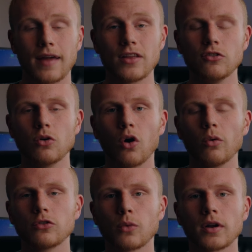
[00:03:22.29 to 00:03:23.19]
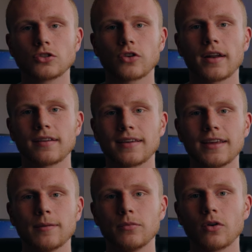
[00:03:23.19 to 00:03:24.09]
And then you always wanna try to
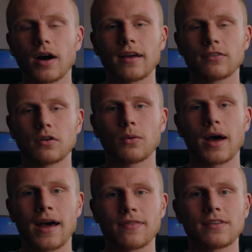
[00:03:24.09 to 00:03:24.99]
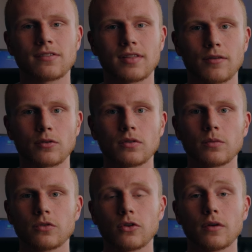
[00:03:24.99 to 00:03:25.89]
keep your ISO at this level.
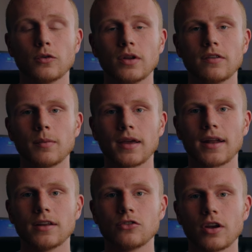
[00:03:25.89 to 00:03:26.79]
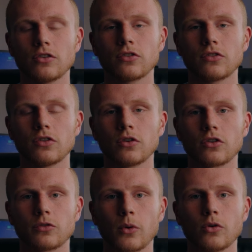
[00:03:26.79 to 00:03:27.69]
So if you need to make any changes to your
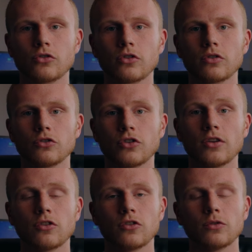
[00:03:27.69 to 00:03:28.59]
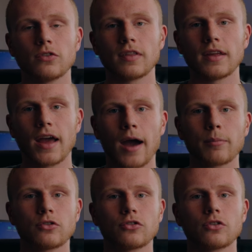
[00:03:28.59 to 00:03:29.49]
exposure, change it using the
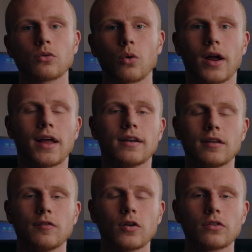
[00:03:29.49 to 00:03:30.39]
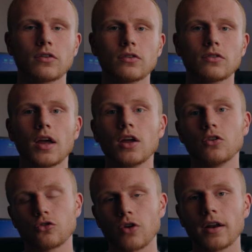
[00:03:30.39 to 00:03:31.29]
aperture or ND filters.
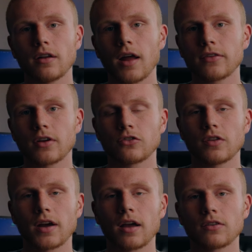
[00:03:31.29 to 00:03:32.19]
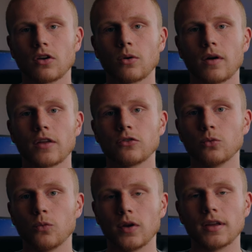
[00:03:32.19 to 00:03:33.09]
Try to not touch the ISO unless
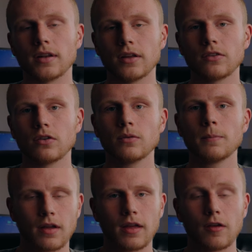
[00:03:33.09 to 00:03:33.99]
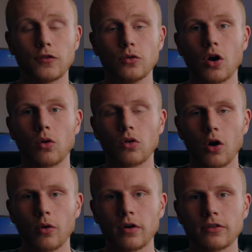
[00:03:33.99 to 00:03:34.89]
you really need to. If you go
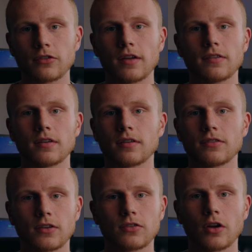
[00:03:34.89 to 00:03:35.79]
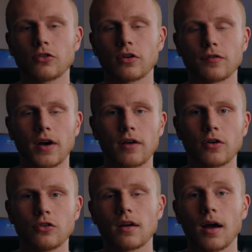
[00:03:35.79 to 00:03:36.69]
lower, say to 600 or
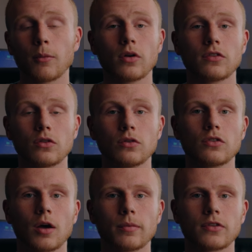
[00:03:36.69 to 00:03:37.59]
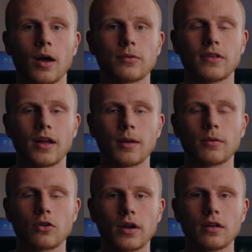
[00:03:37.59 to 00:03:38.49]
500, I'm going to lose a couple stops of
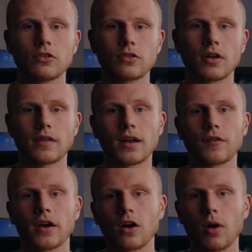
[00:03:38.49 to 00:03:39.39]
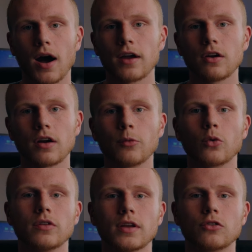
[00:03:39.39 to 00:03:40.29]
dynamic range. And then if I go higher, I'm
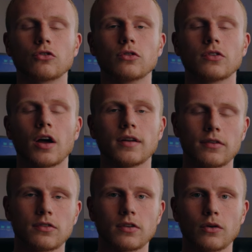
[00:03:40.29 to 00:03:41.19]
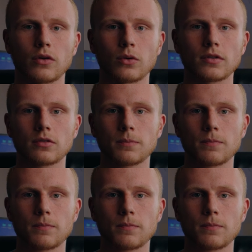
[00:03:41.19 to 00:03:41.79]
going to introduce unnecessary noise.